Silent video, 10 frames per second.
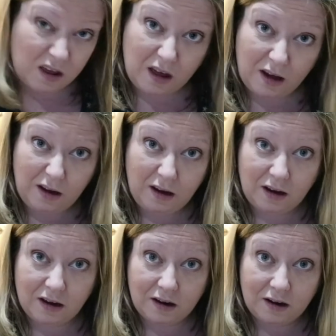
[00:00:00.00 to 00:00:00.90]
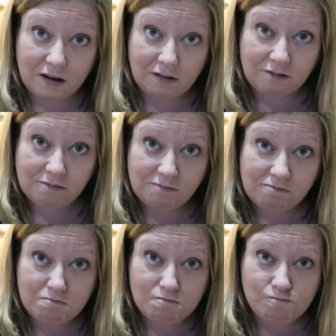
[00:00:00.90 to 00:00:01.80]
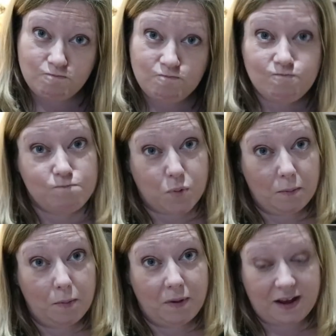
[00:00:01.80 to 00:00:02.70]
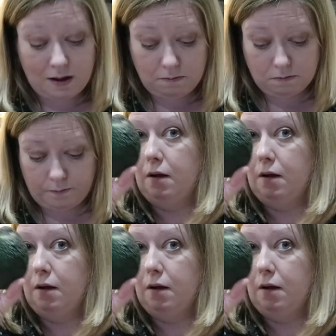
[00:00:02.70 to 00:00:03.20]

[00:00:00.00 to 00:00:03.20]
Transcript: Yeah. Mm. Probably.